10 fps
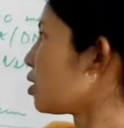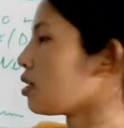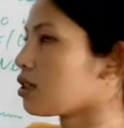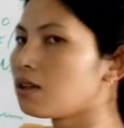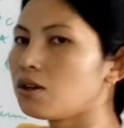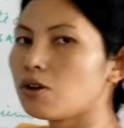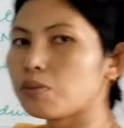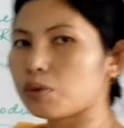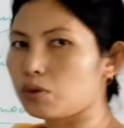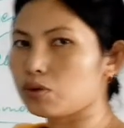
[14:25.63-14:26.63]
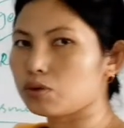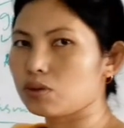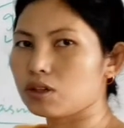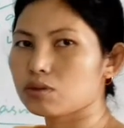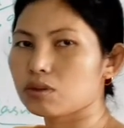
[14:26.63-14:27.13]
which is a
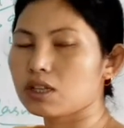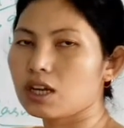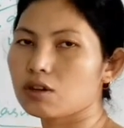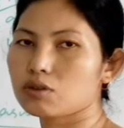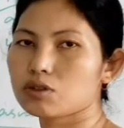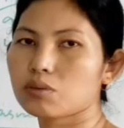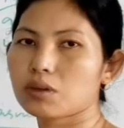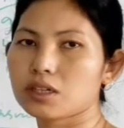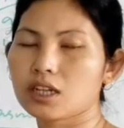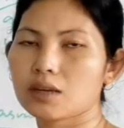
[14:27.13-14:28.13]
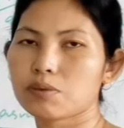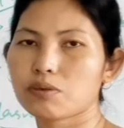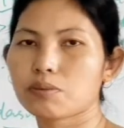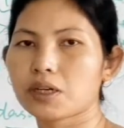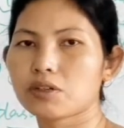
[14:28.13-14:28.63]
protozoa. So they are also one type
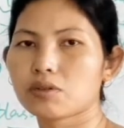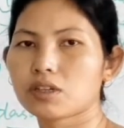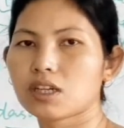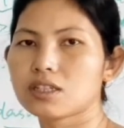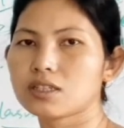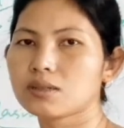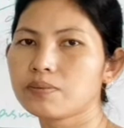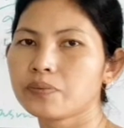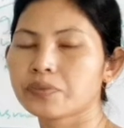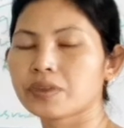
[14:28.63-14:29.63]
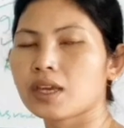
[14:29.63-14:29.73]
of microorganism,